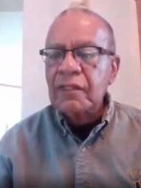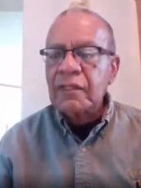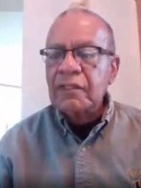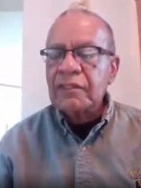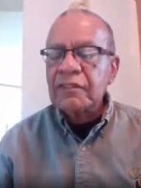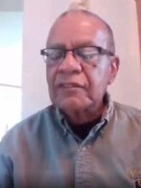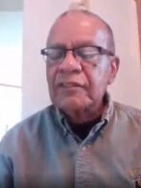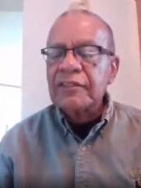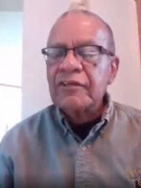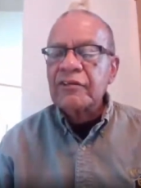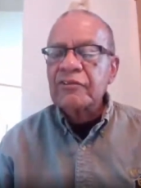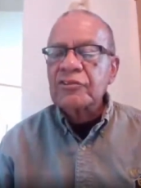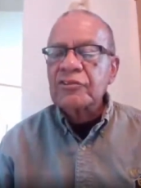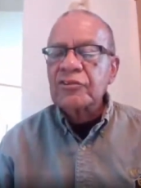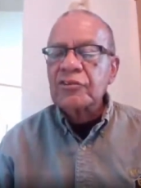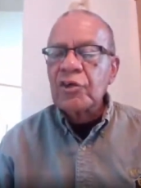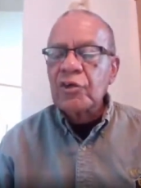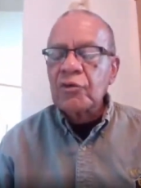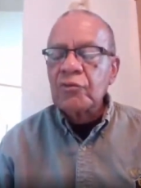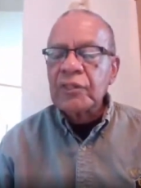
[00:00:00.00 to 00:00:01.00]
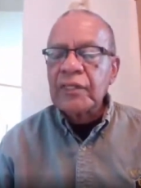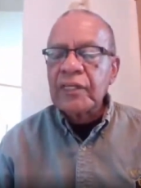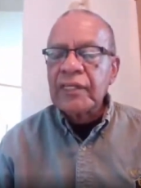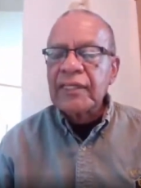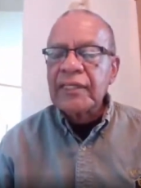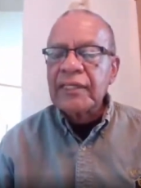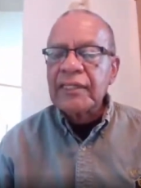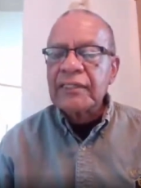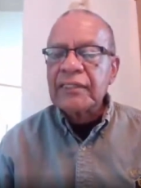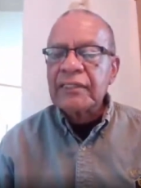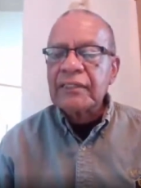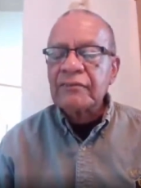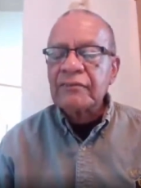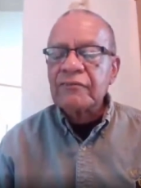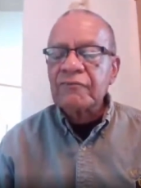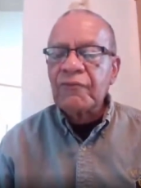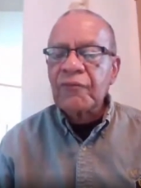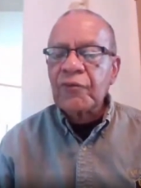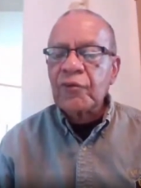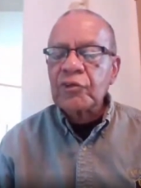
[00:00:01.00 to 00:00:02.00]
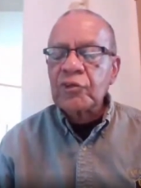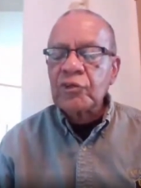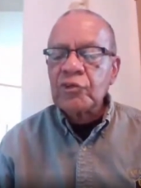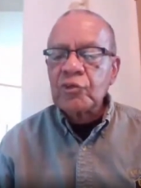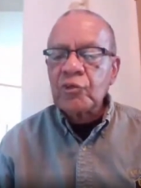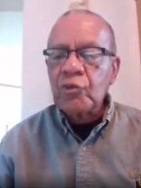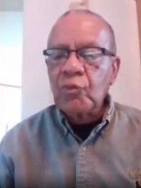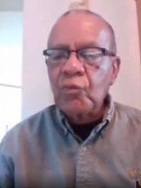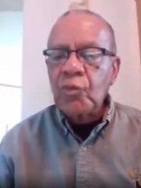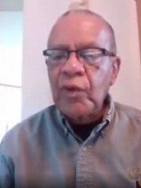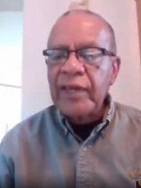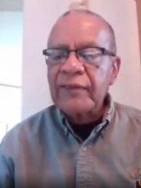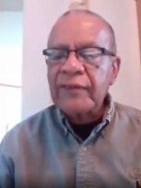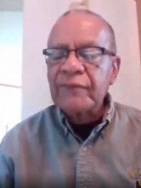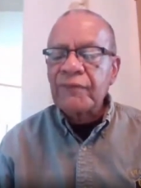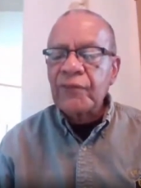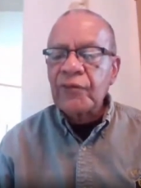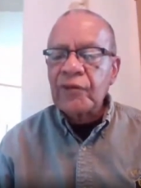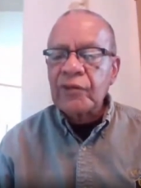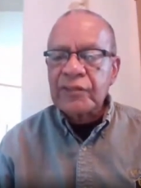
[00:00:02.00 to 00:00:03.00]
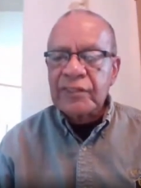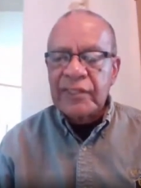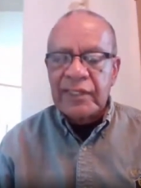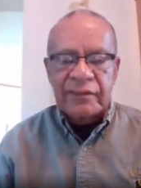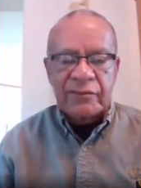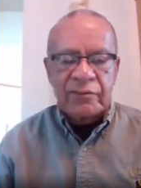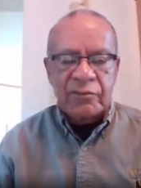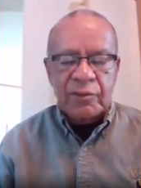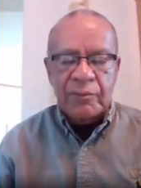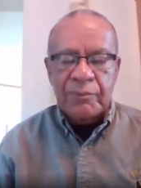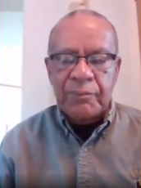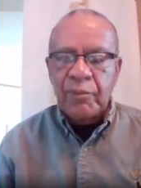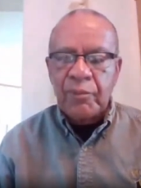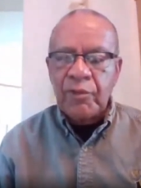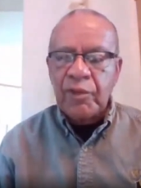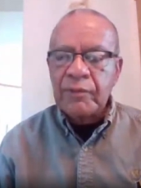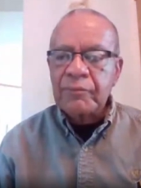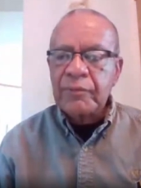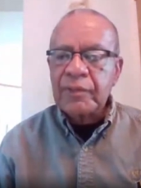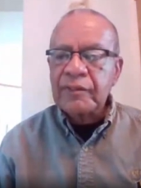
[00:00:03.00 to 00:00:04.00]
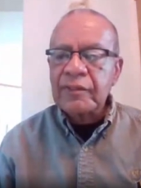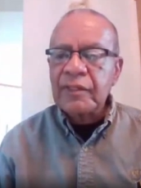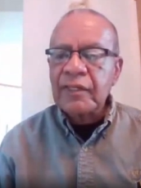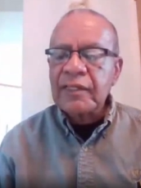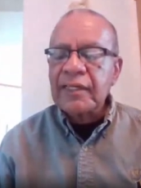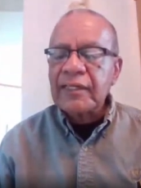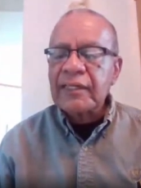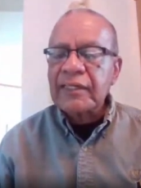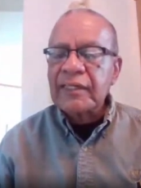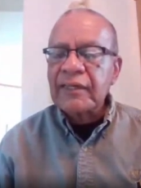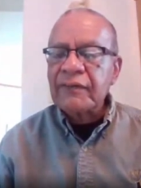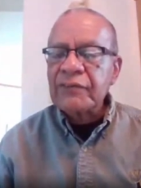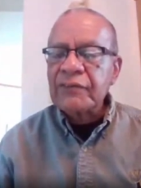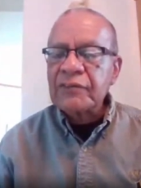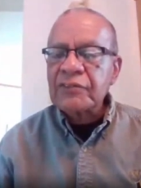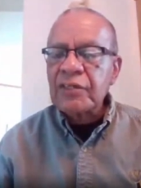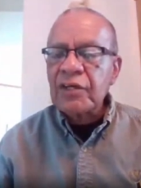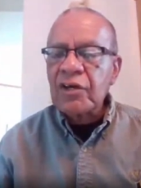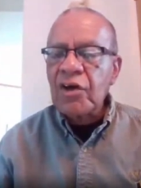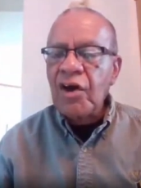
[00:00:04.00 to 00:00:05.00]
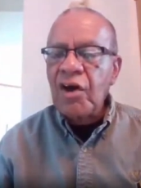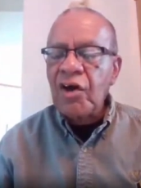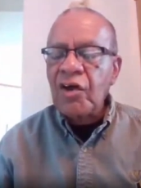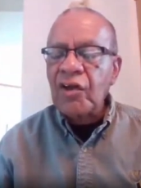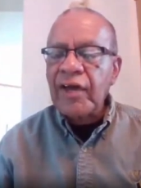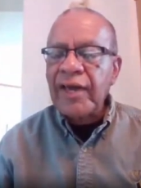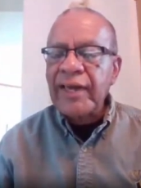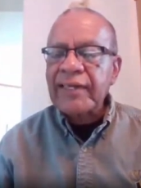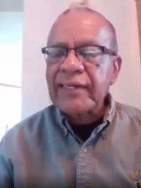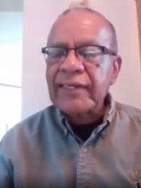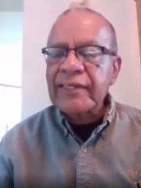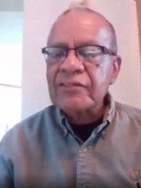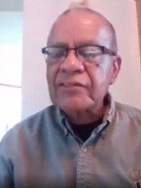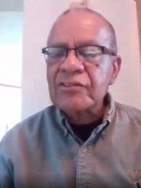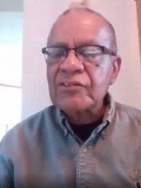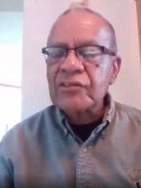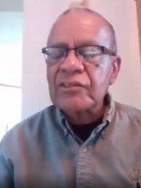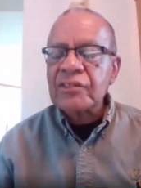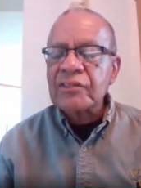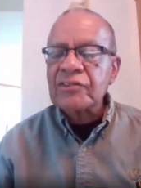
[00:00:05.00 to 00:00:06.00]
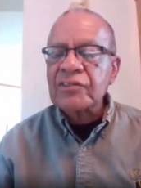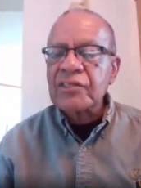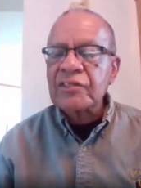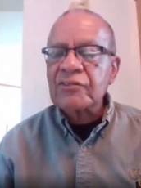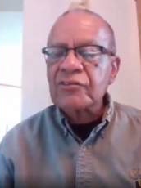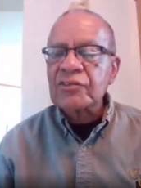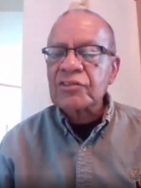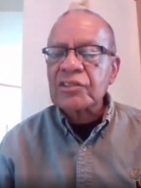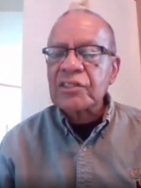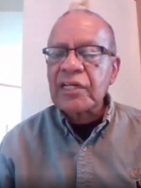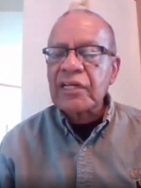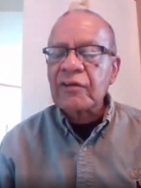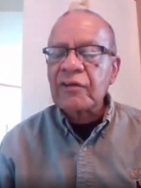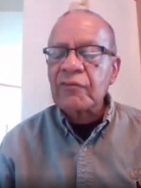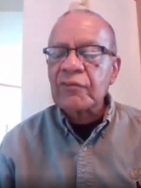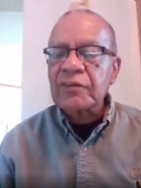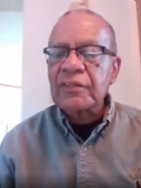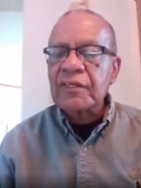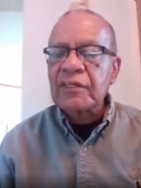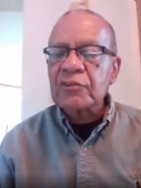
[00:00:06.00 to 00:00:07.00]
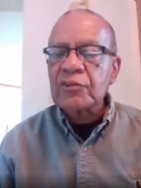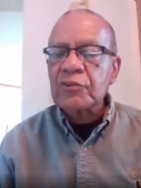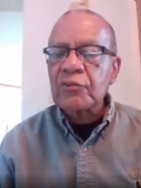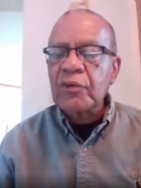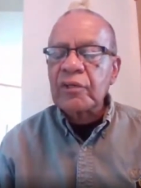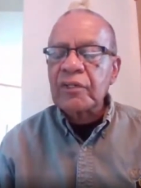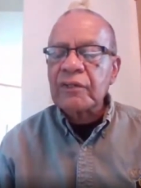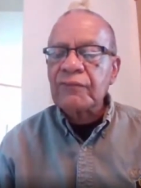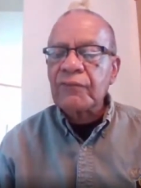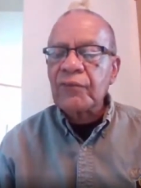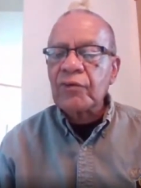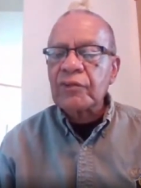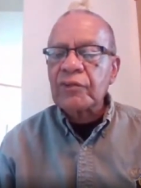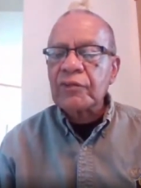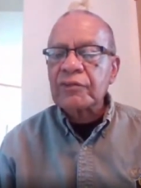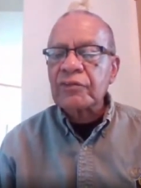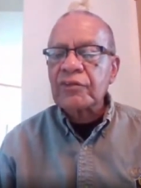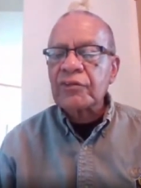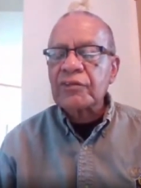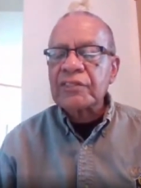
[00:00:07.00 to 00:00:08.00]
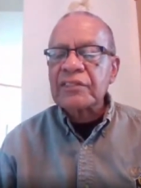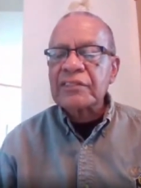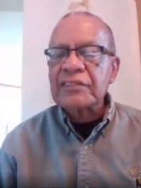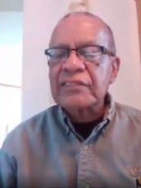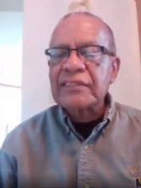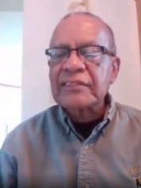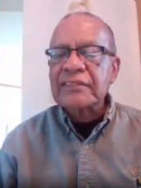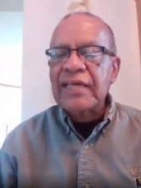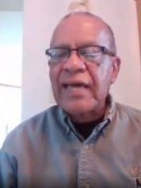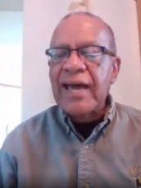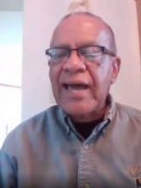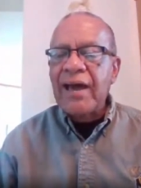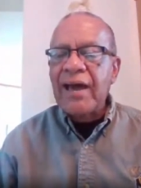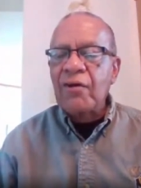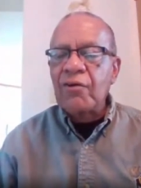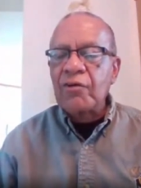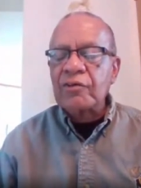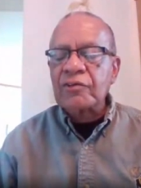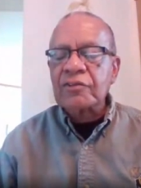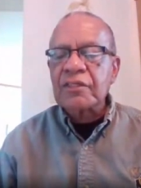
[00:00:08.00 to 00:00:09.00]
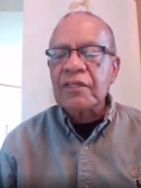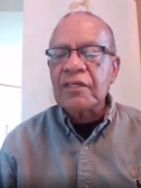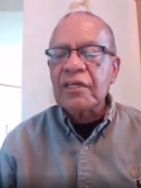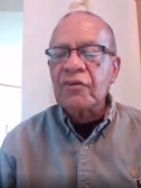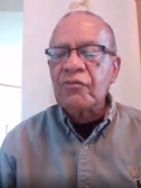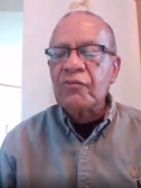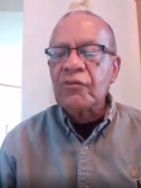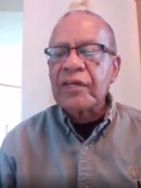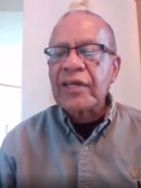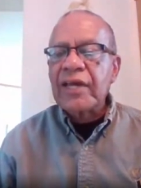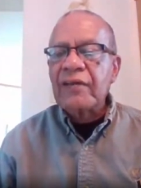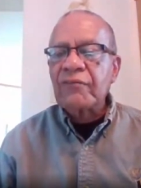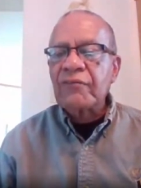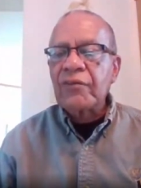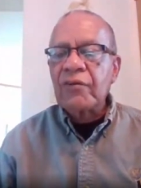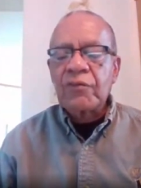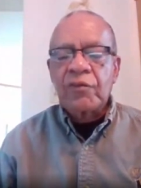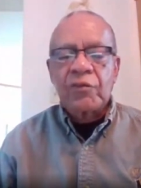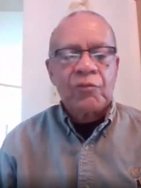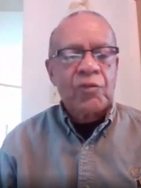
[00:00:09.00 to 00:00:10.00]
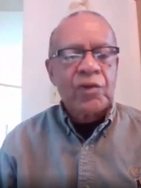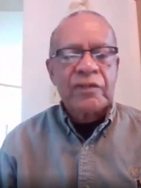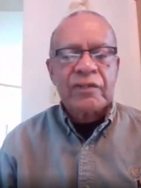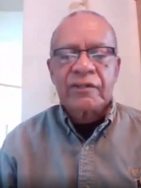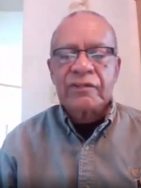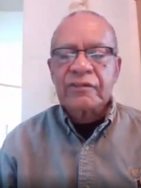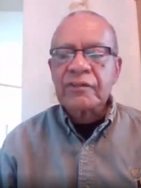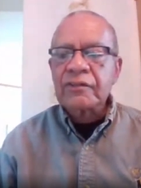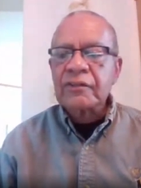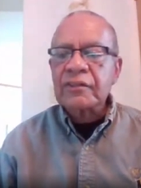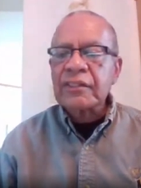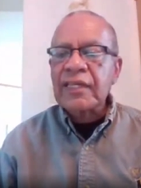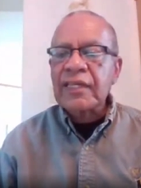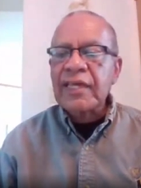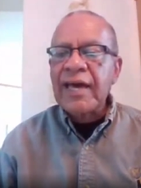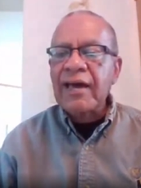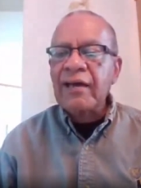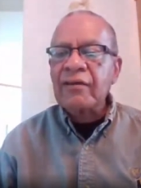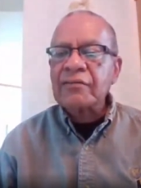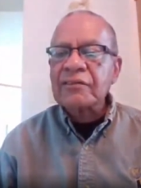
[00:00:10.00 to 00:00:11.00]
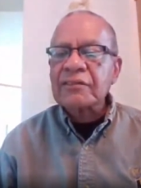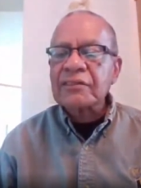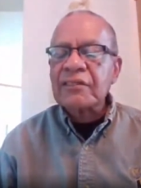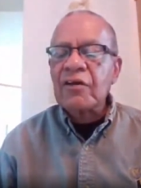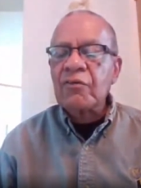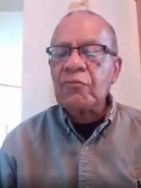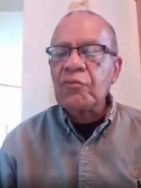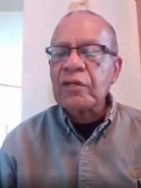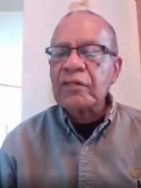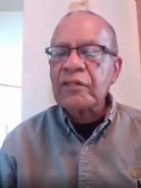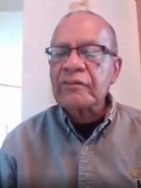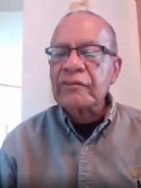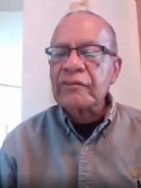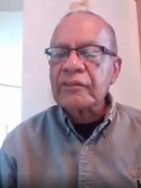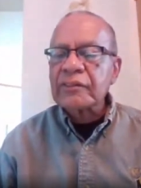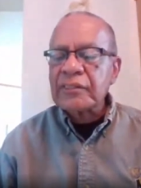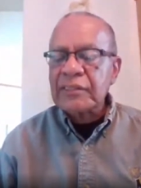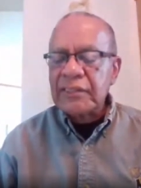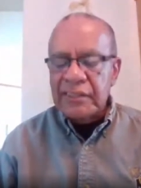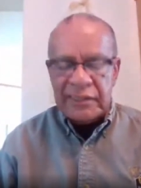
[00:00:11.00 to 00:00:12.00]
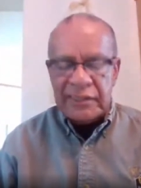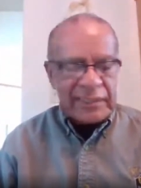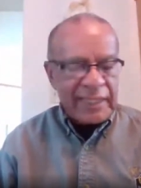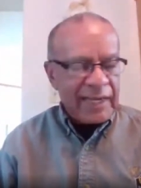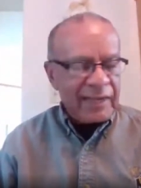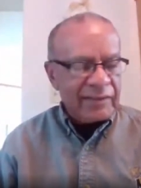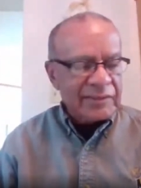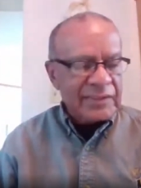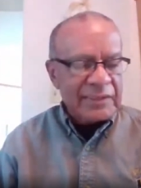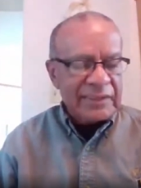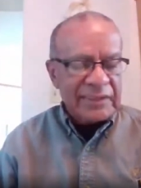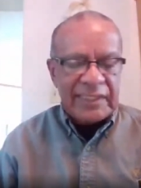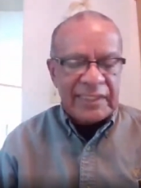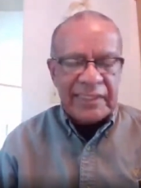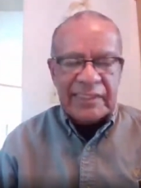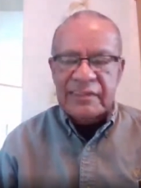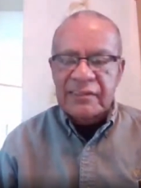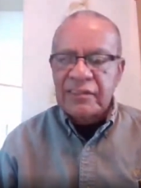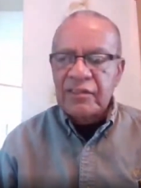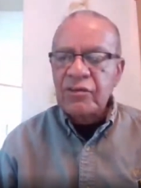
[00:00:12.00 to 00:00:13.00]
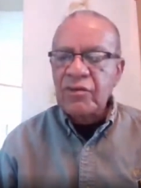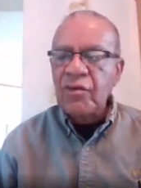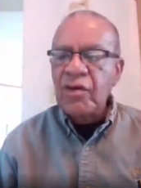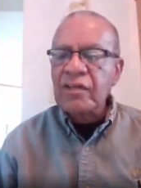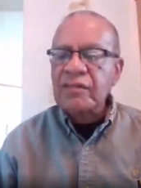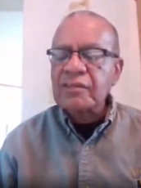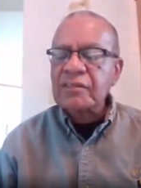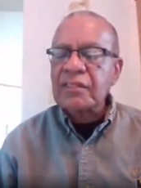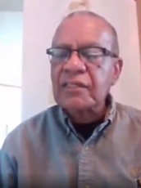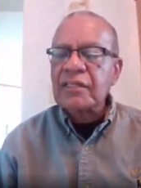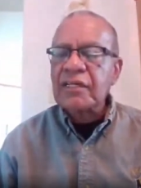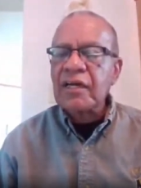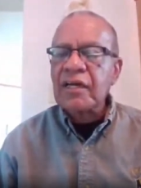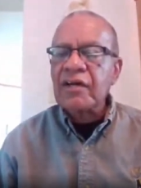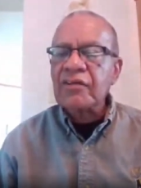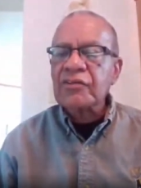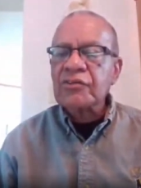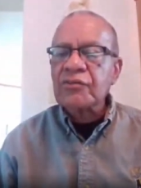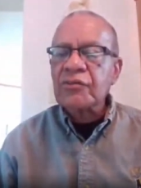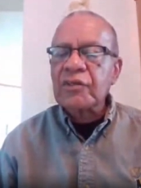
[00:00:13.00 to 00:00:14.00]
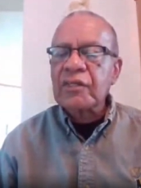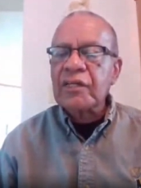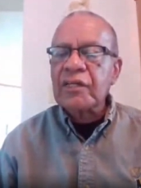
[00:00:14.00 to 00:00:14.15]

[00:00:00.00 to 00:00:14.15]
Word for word: There's no need for you to wait for a dental appointment give us a call. I can get you in a dental chair within 24 to 36 hours. We have over 100,000, 110,000 dentists across the country.